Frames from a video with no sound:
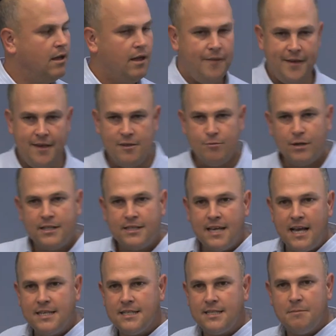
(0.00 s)
This is what it
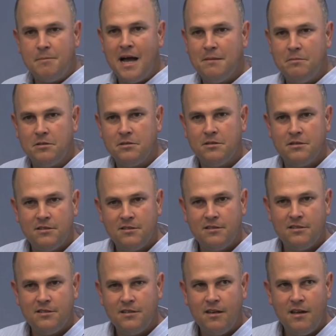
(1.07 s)
says in the Bible.
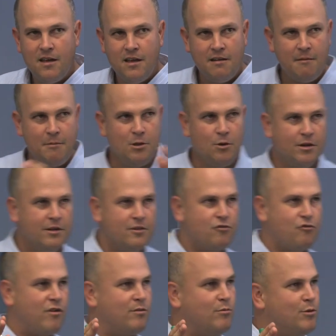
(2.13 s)
Now we look at
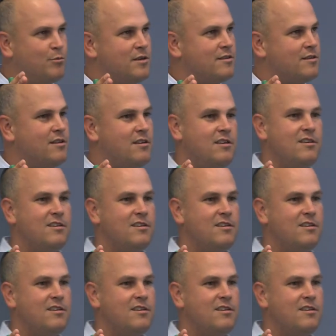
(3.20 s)
history, and what do we see?